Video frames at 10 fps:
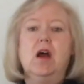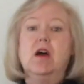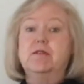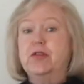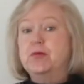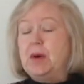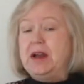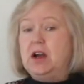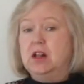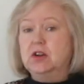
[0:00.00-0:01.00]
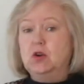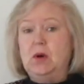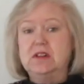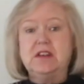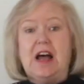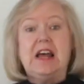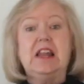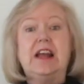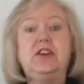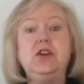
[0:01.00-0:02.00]
For three-color quilts, I
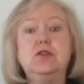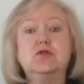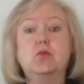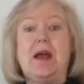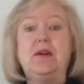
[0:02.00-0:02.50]
like to use red,